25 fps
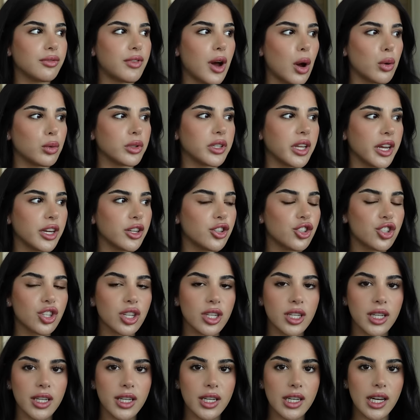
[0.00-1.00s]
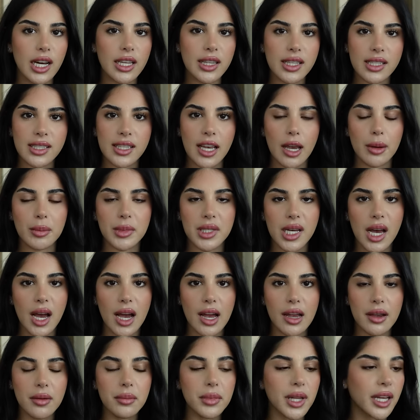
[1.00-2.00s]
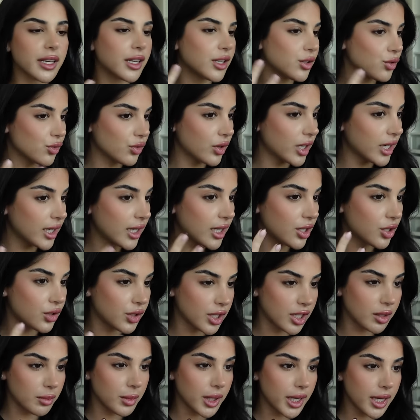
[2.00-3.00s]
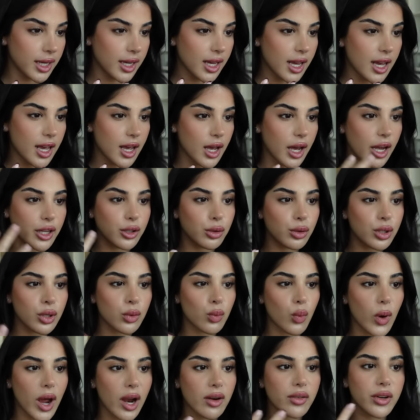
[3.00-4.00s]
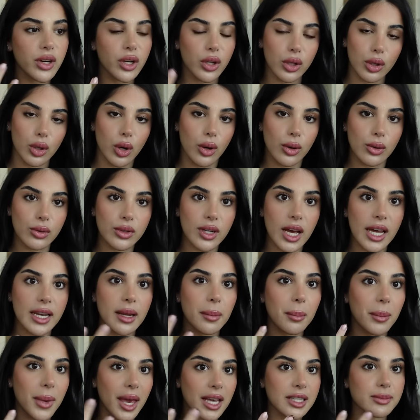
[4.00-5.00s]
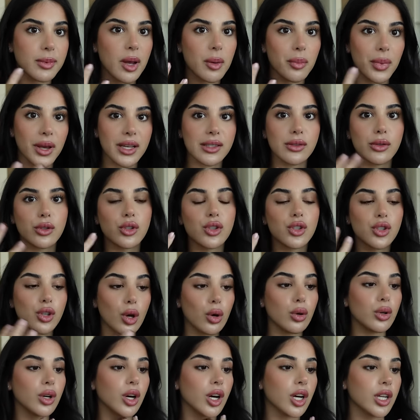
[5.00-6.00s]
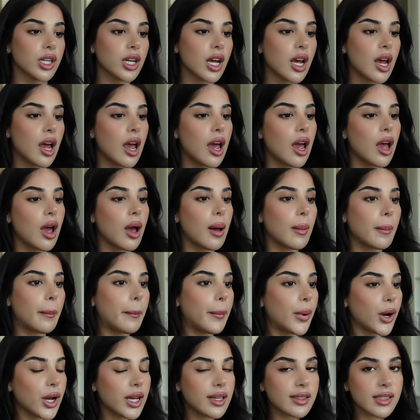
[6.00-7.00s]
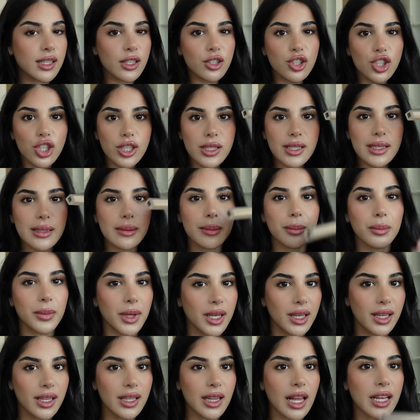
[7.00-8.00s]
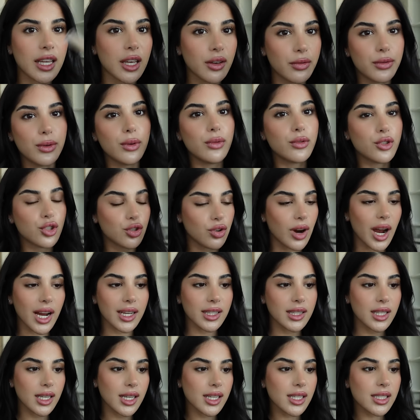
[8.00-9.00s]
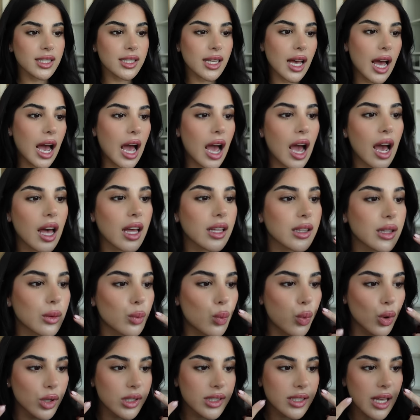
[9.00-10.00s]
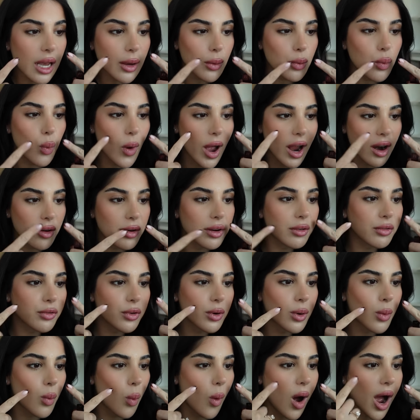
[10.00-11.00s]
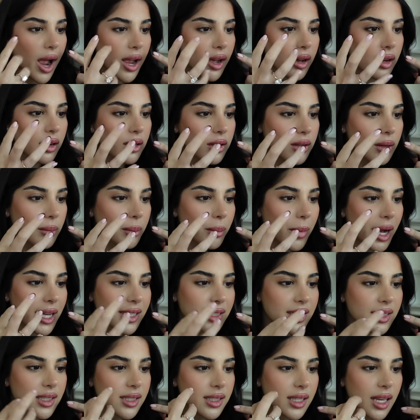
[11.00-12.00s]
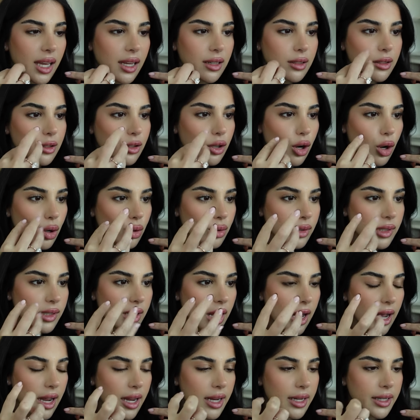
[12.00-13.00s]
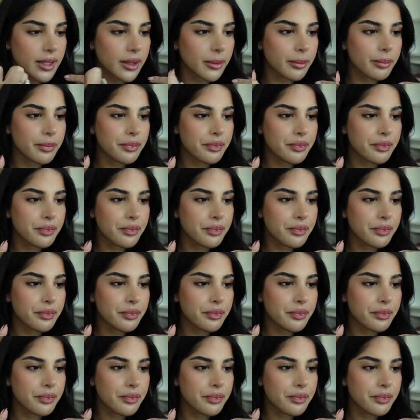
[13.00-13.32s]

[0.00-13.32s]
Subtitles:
foundation-y at the same time. Like, it's really creamy and you can wear it alone and it makes my base look so good. But is it just me? Like, if you've tried this, once I wear it for a while, my skin goes like